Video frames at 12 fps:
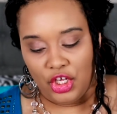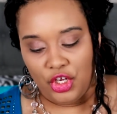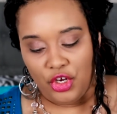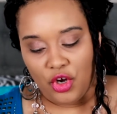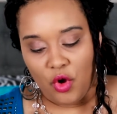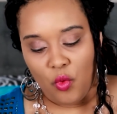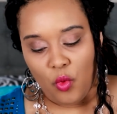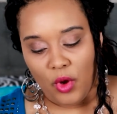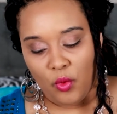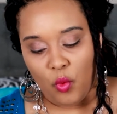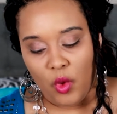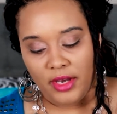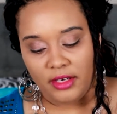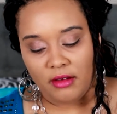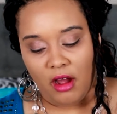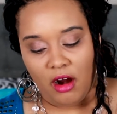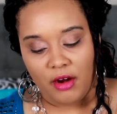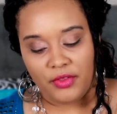You know, what
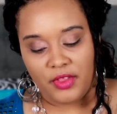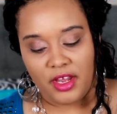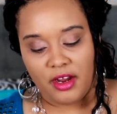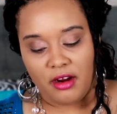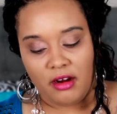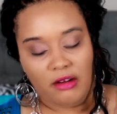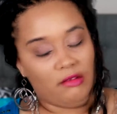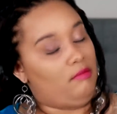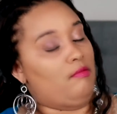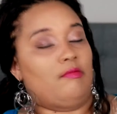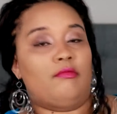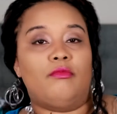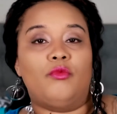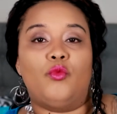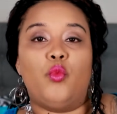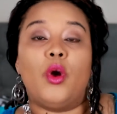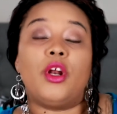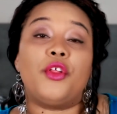are their
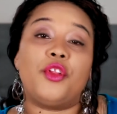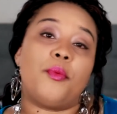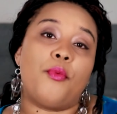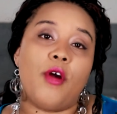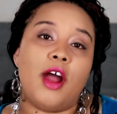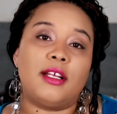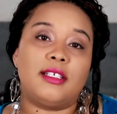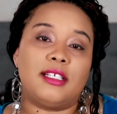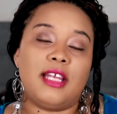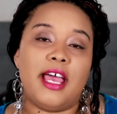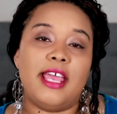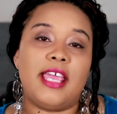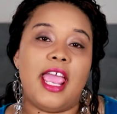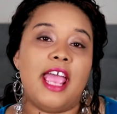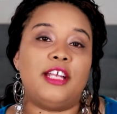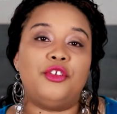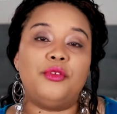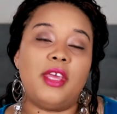products like,
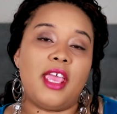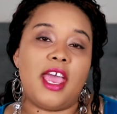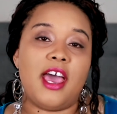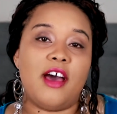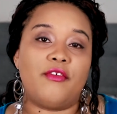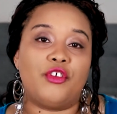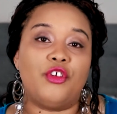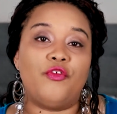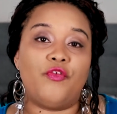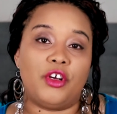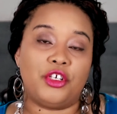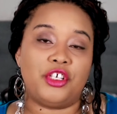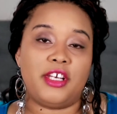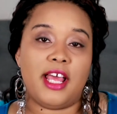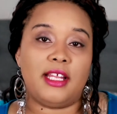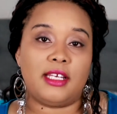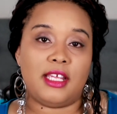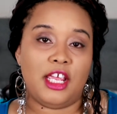and do they have good
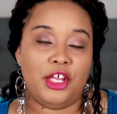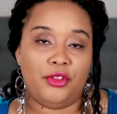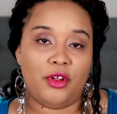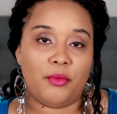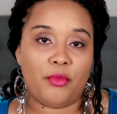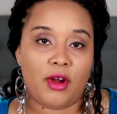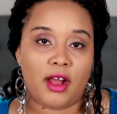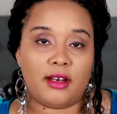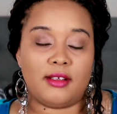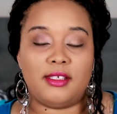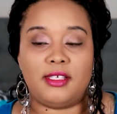functionality in their products?